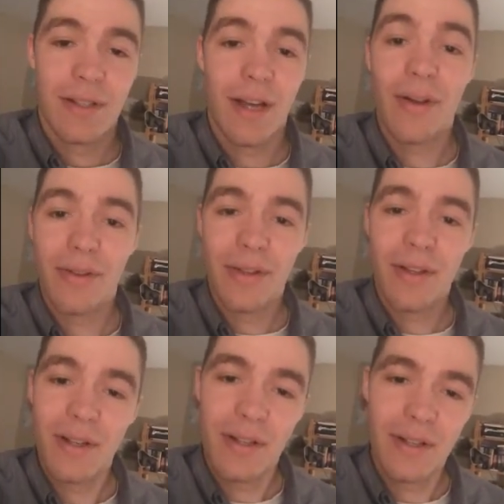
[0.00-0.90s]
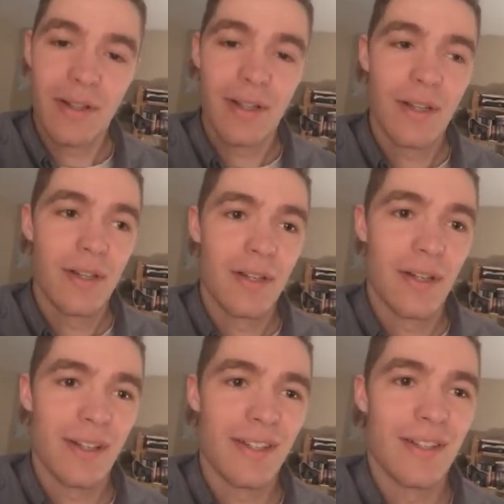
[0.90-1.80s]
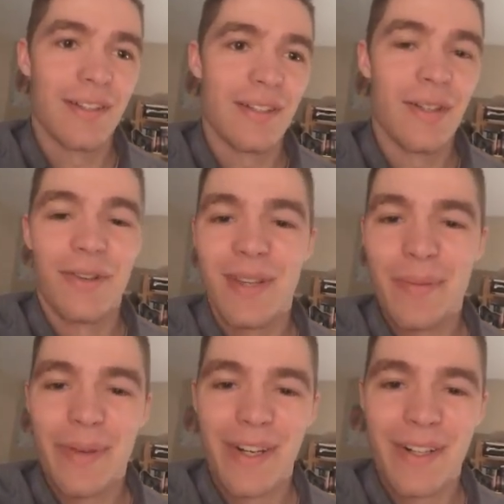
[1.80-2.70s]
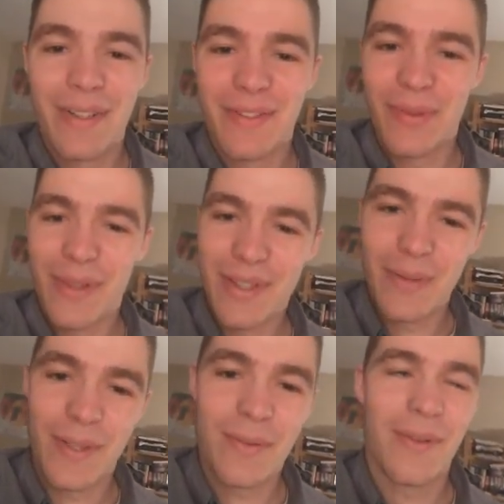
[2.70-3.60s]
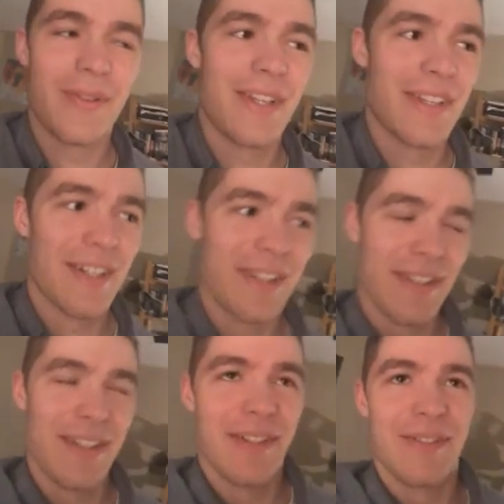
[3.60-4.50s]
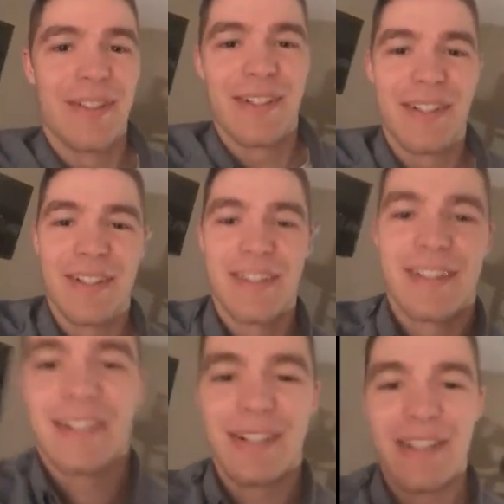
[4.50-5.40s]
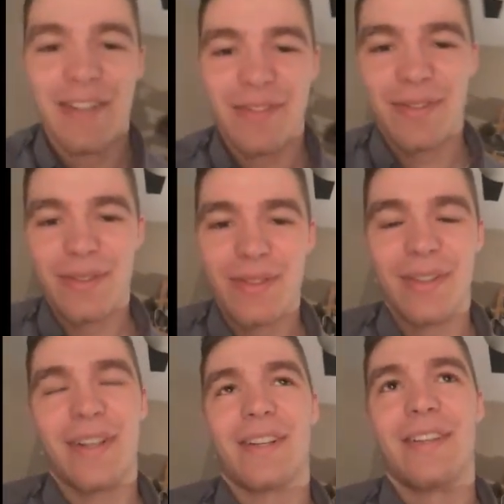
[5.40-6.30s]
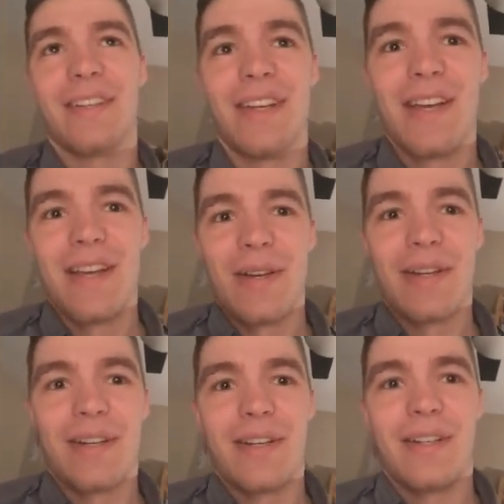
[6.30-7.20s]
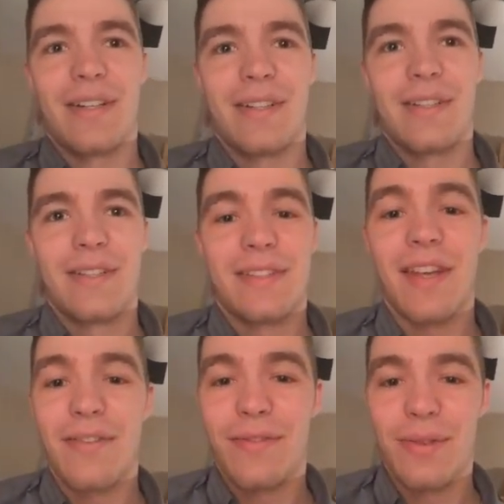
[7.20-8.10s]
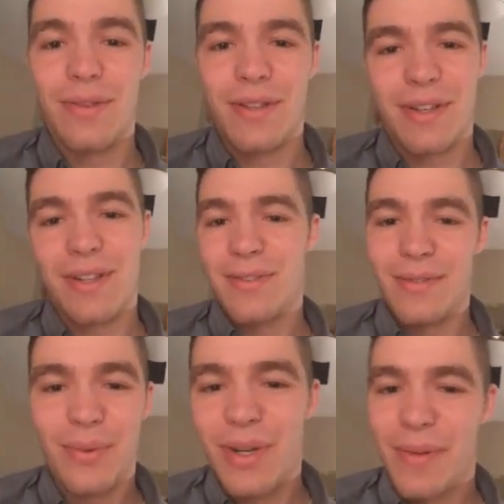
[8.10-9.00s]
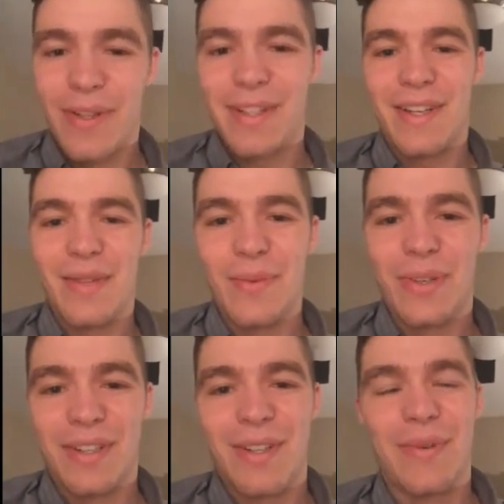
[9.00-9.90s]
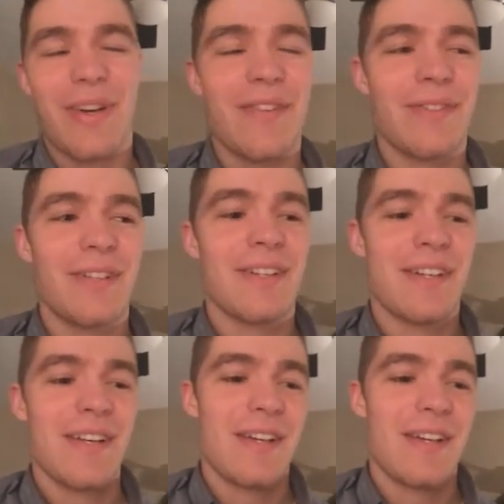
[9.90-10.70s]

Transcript: healthier. I can, you know, eat better. I don't have to worry so much about eating, clean food, or not clean, safe food. I don't worry about that anymore. I can eat whatever.